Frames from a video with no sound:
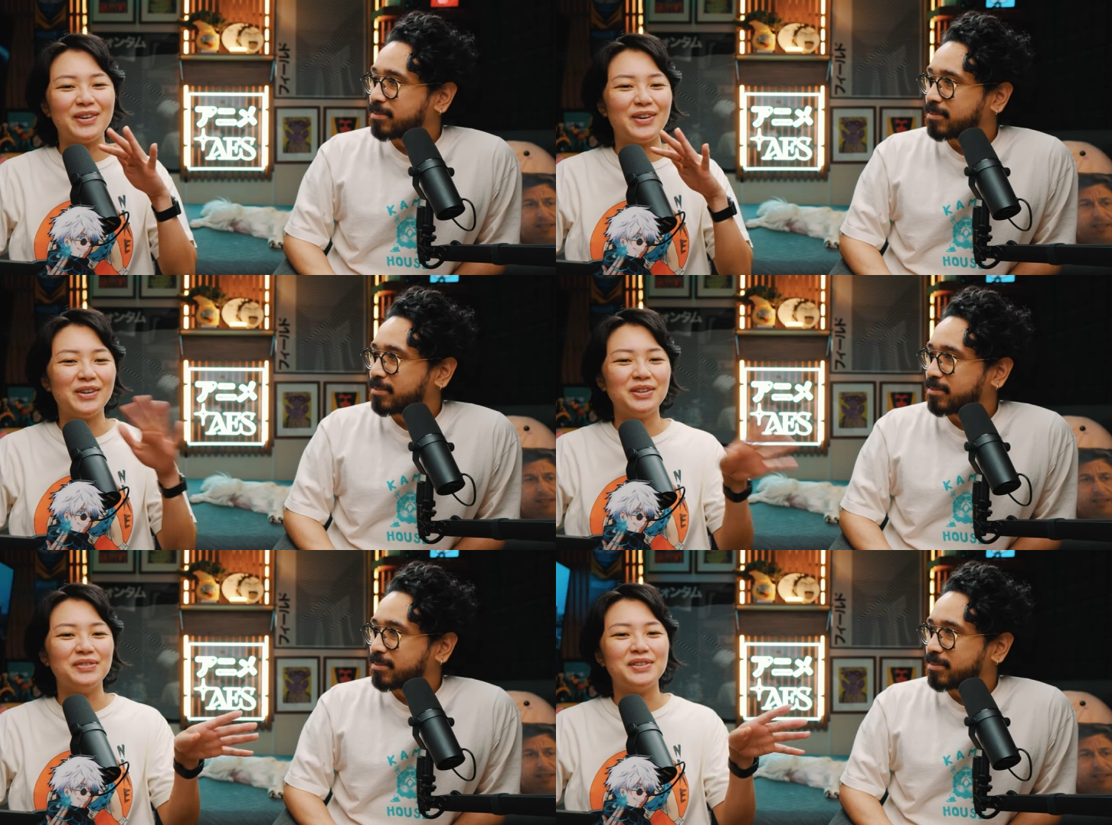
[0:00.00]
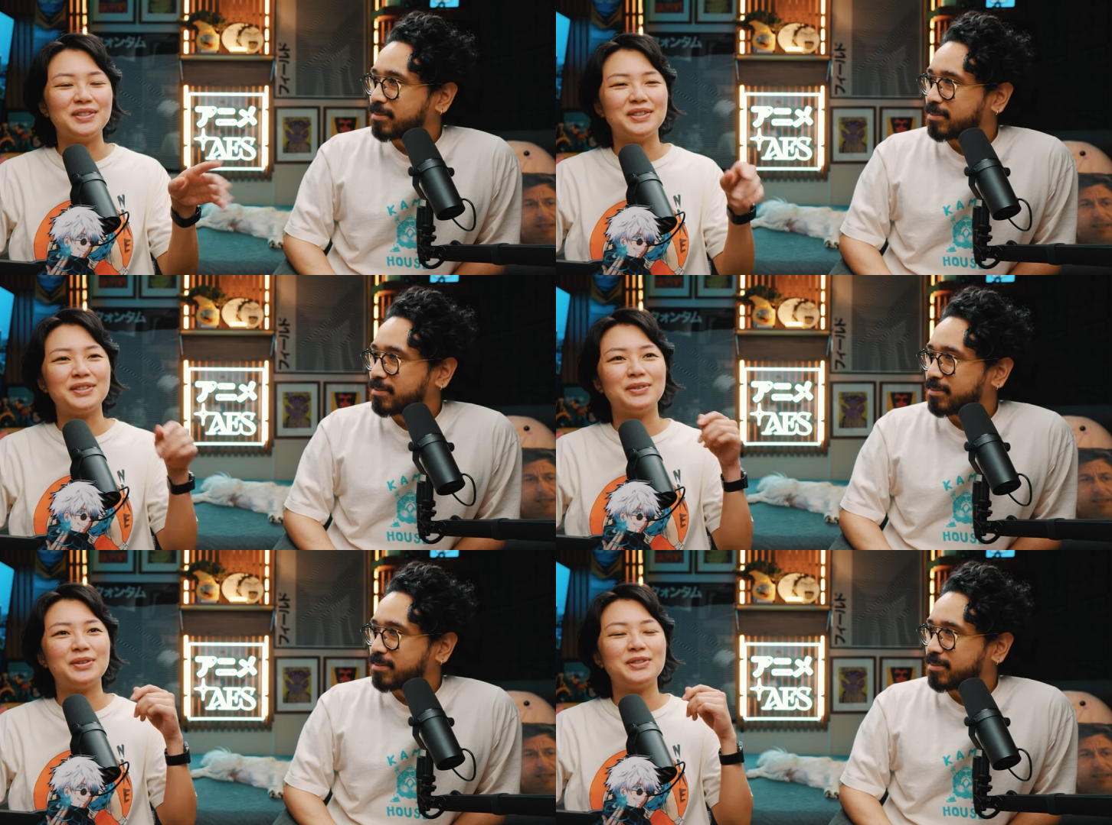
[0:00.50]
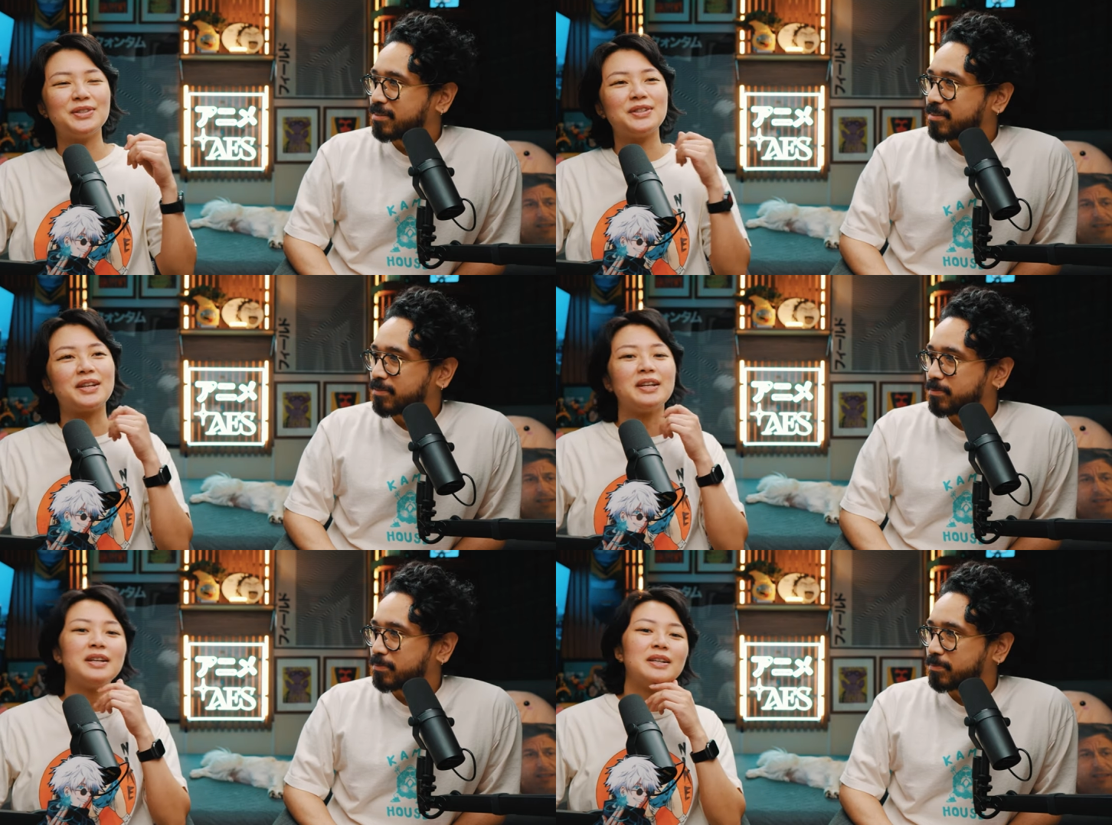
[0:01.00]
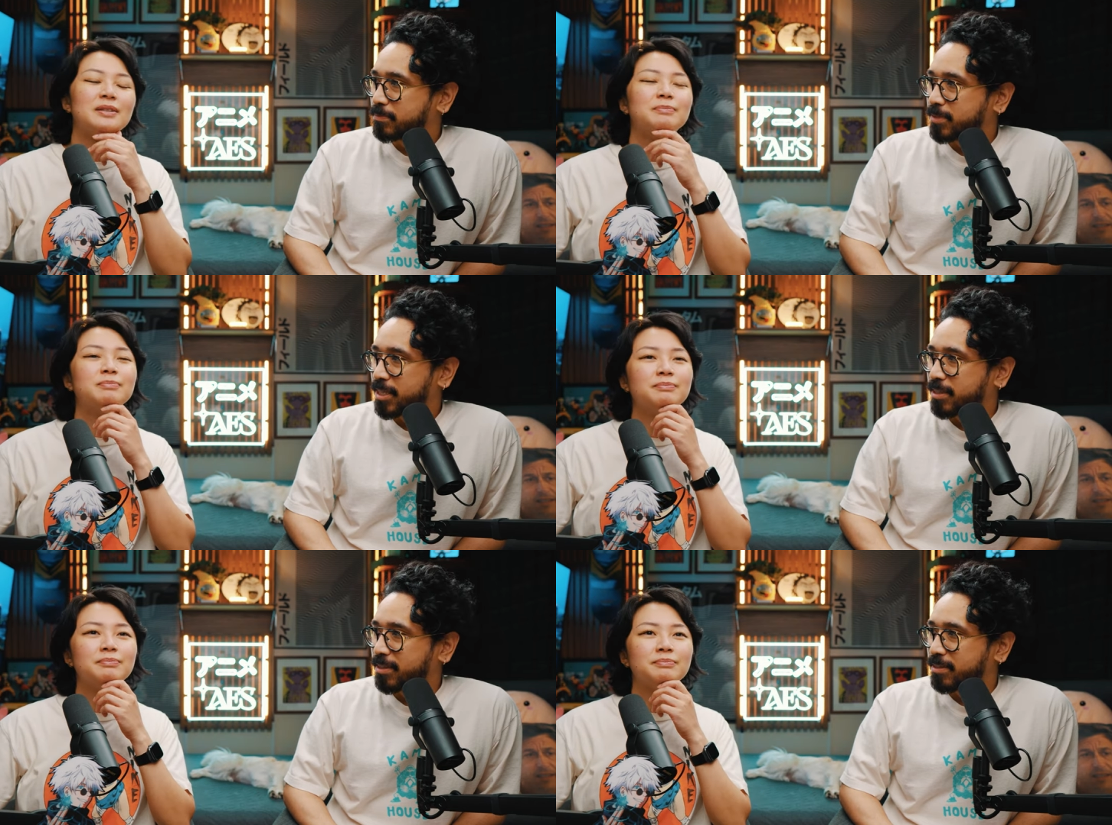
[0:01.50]
Speaker 1: all of this is always just like,
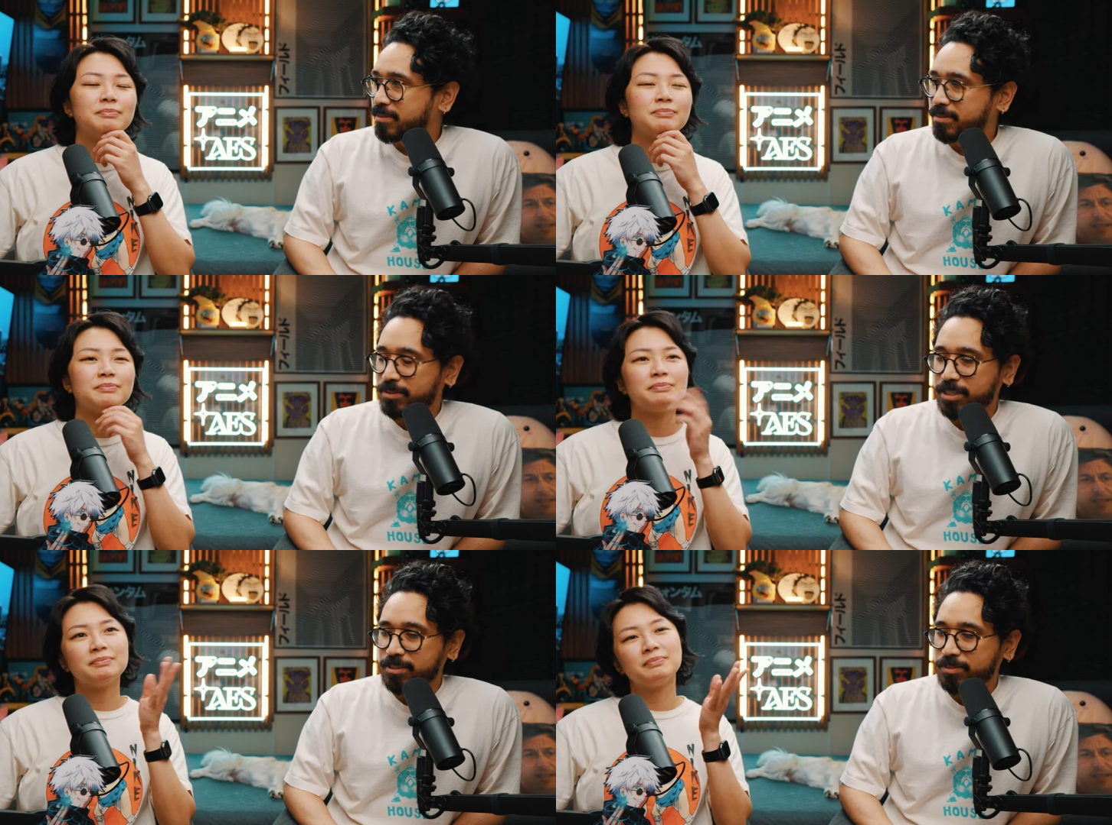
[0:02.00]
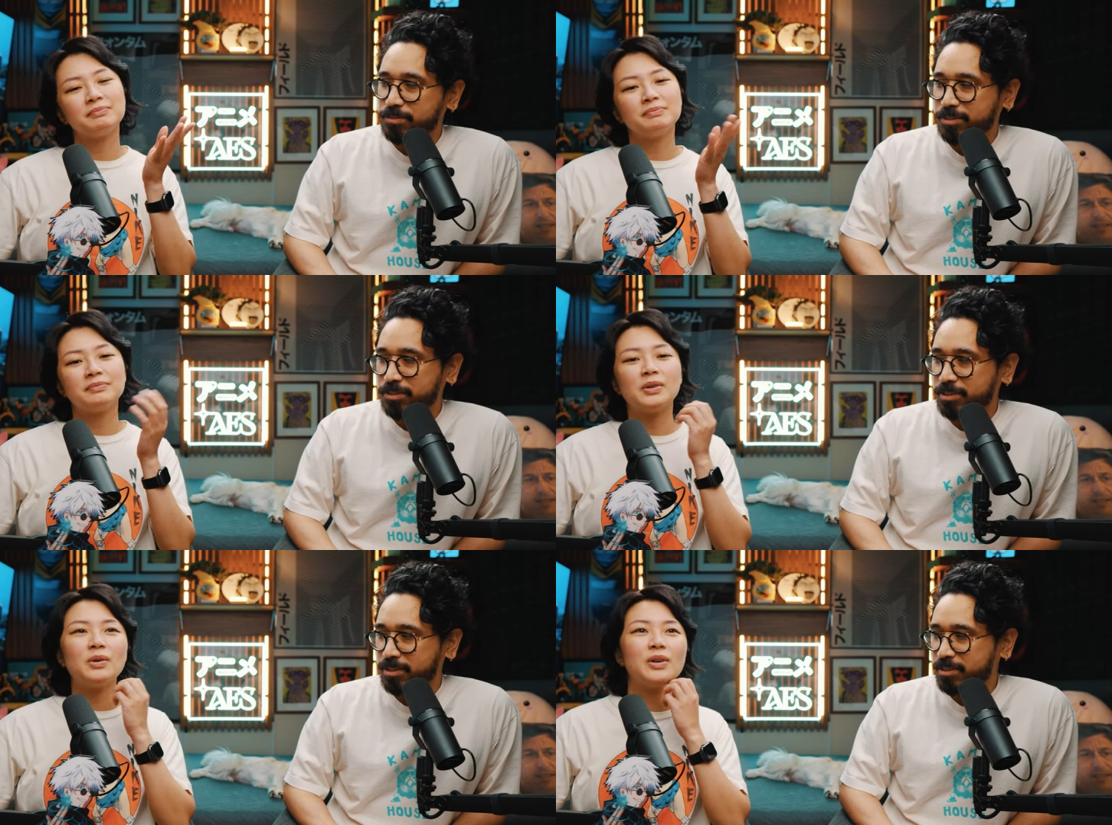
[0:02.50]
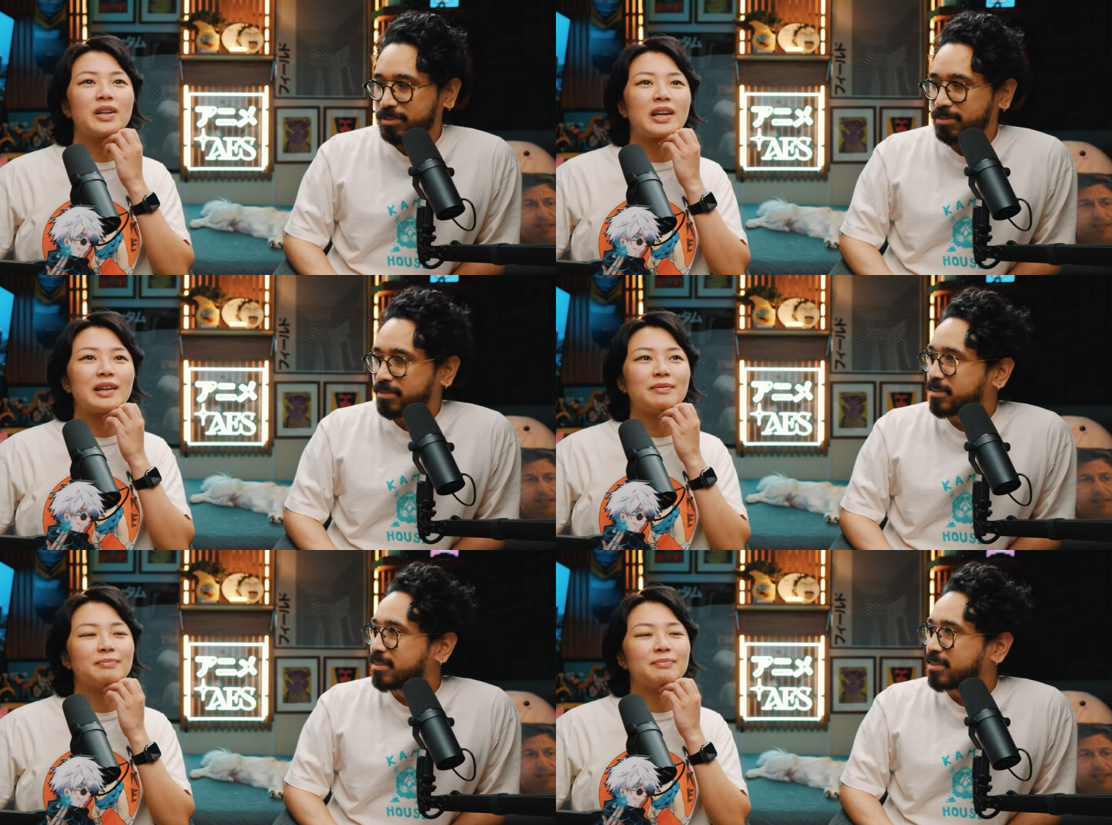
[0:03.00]
I guess mm. that's
Speaker 2: interesting. Okay,